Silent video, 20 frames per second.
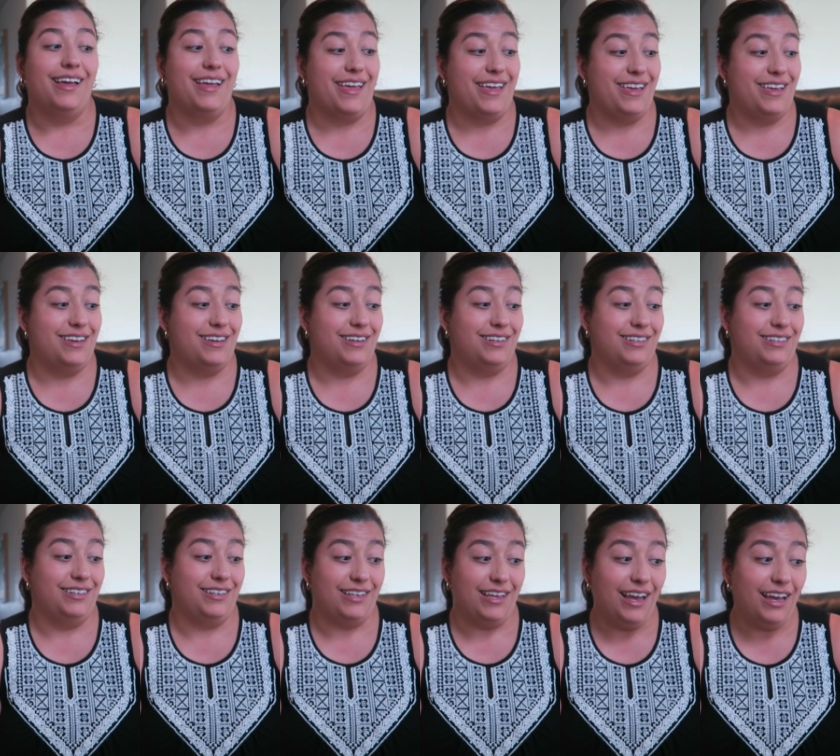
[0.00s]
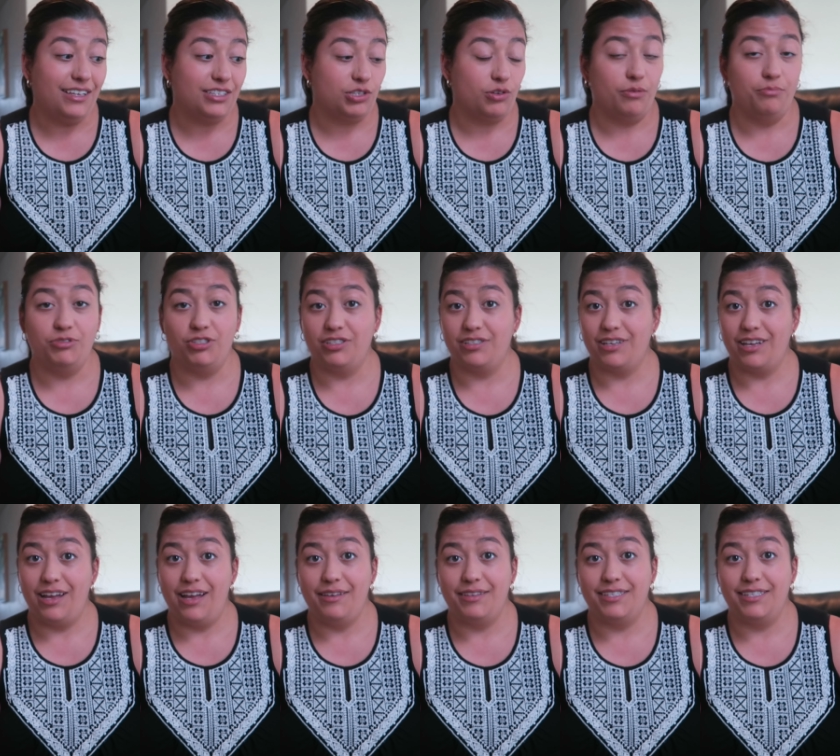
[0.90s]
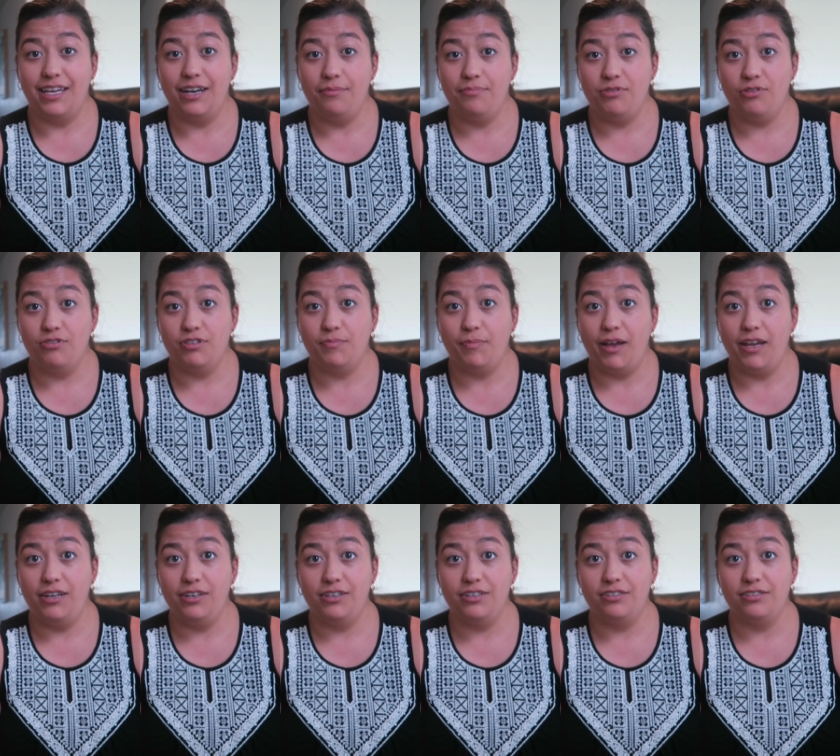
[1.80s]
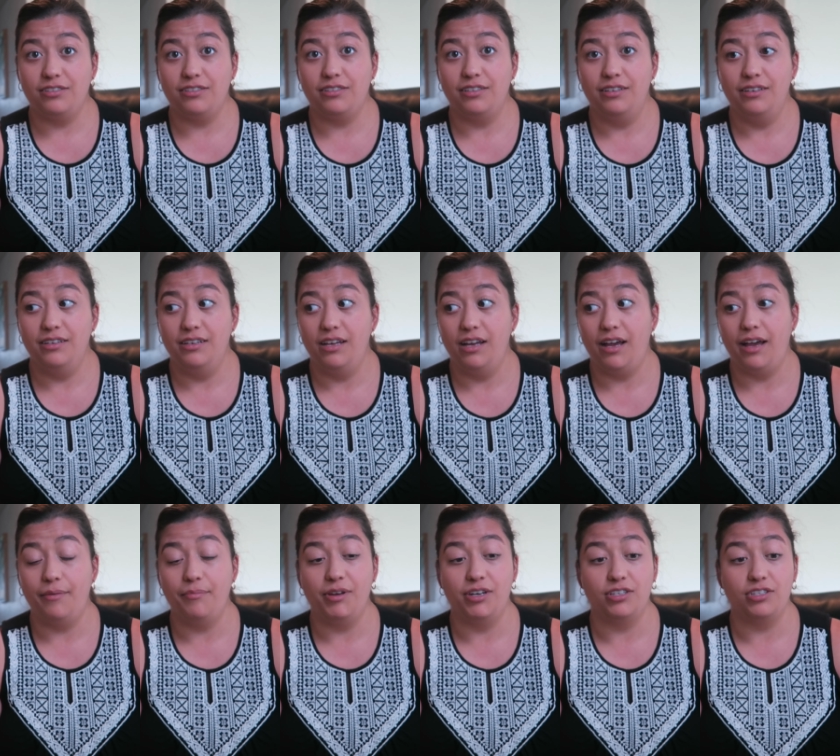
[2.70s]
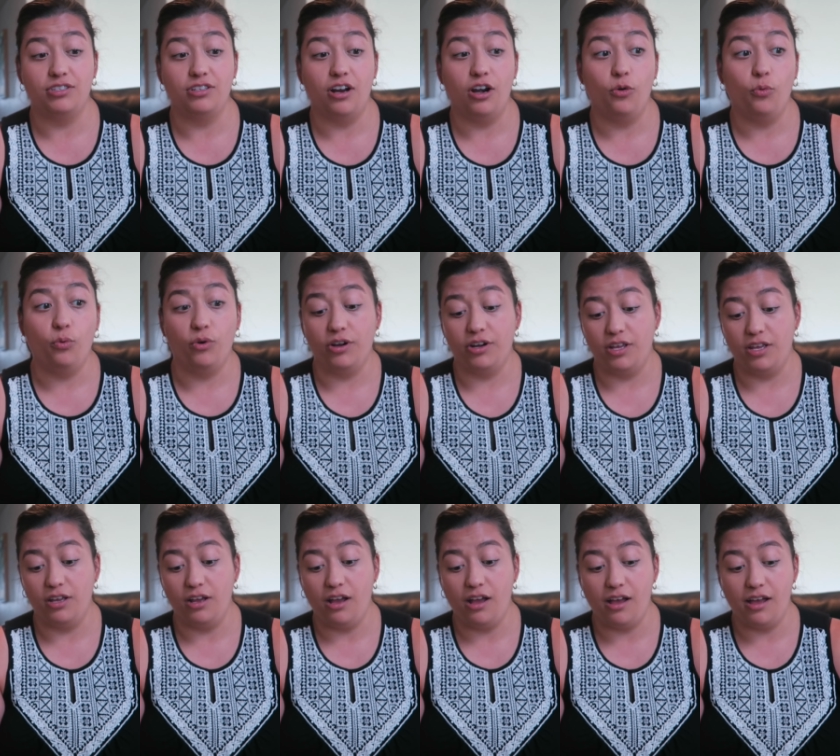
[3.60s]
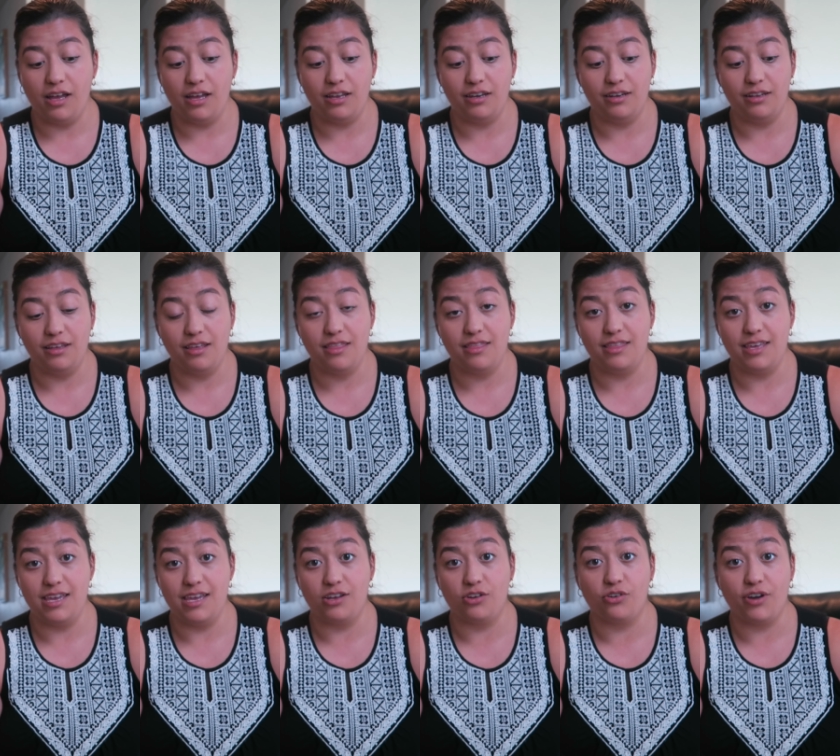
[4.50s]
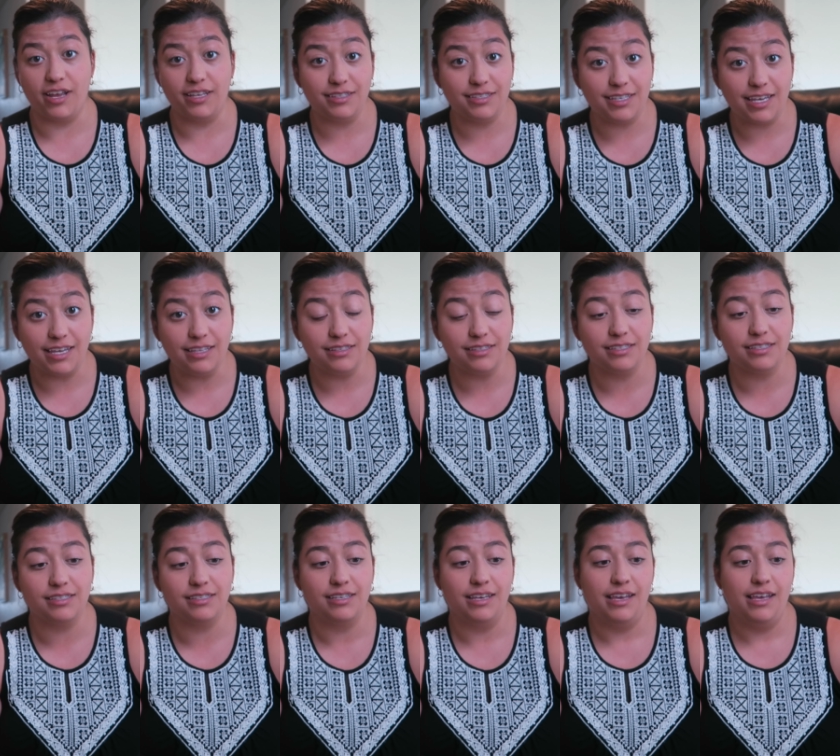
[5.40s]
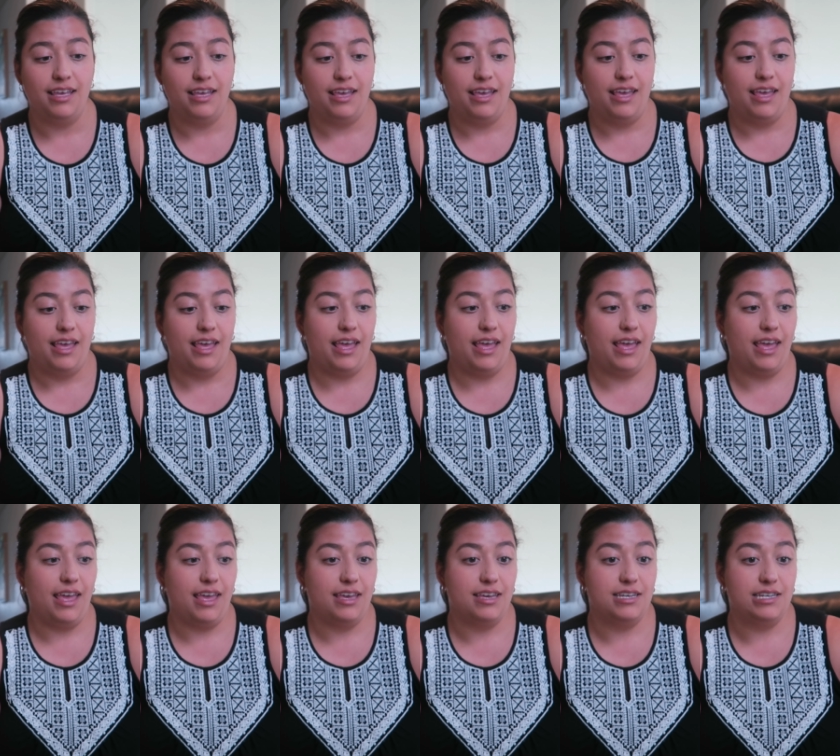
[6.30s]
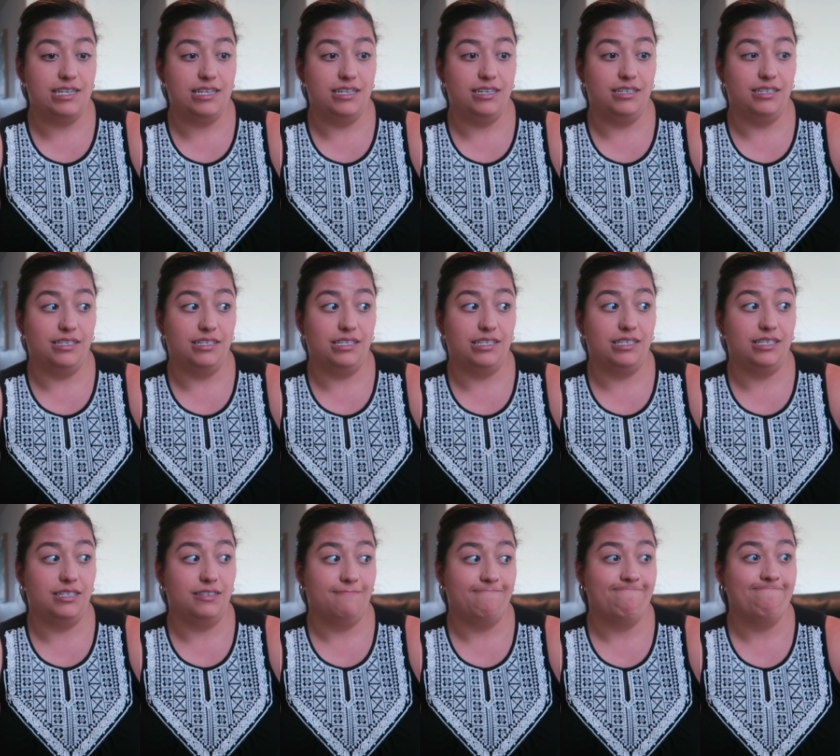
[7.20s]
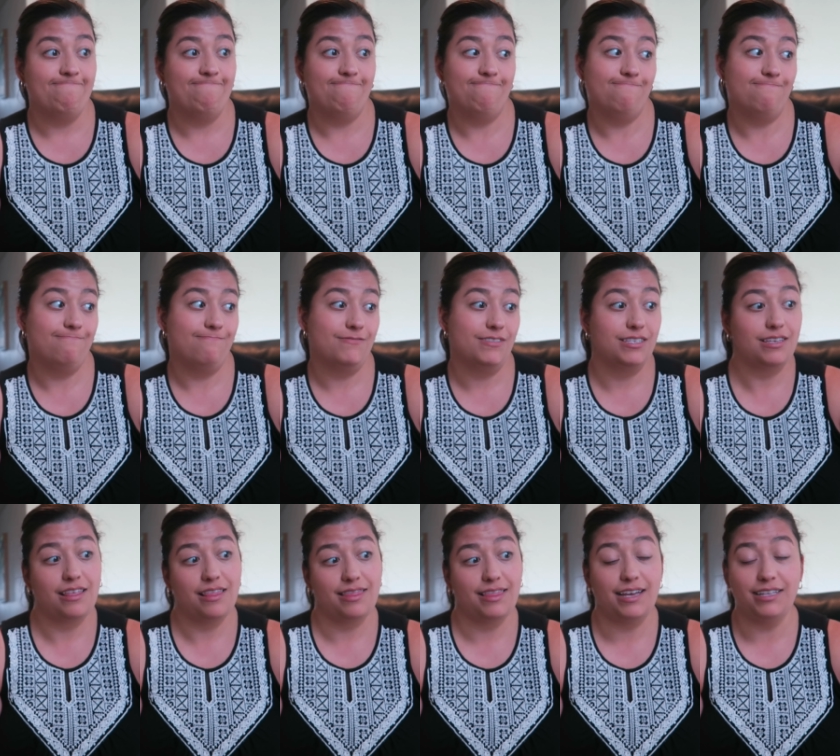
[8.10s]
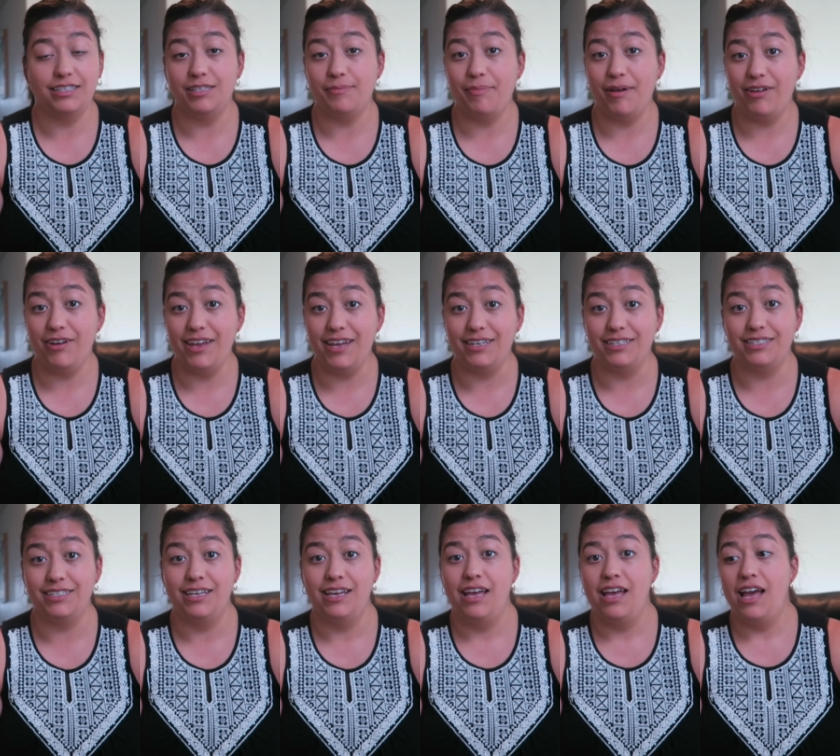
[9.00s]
And yeah, so I set up those binders. I'm gonna start working on the crate seats, and that's about it.